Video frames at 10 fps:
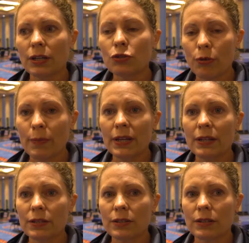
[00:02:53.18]
a
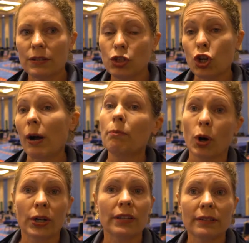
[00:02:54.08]
tremendous job
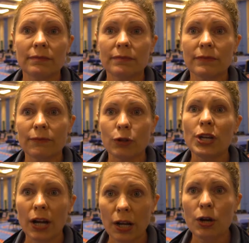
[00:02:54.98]
market for young